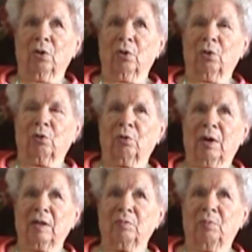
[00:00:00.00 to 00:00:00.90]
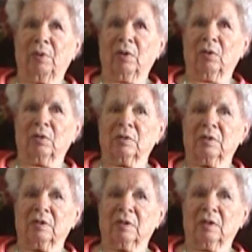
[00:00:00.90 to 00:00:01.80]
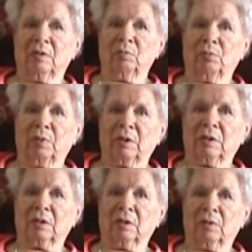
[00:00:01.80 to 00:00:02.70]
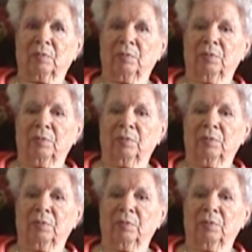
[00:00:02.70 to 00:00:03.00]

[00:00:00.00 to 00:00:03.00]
her grandparents, but um,